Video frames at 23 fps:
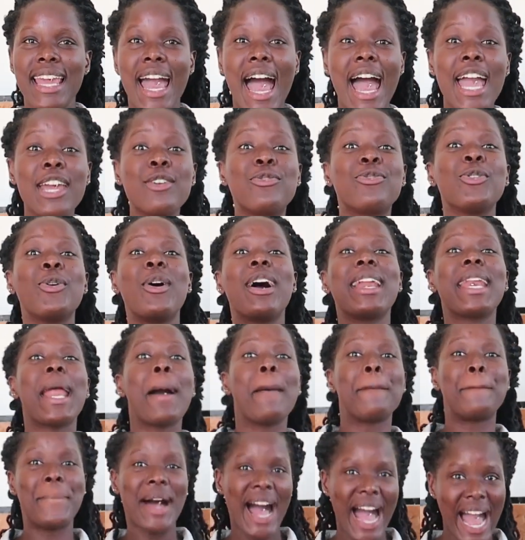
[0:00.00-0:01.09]
Yeah, if you
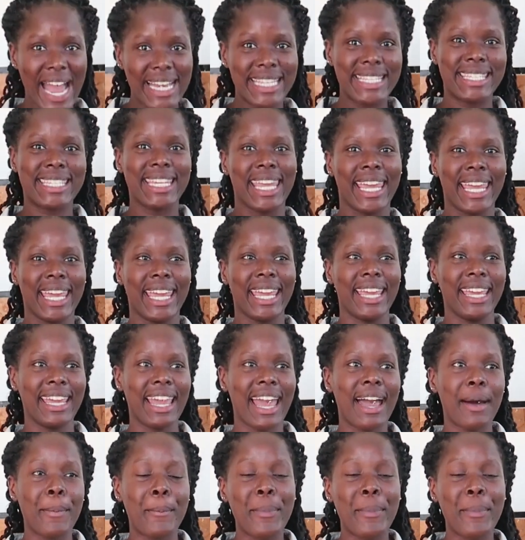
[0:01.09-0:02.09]
wanna party,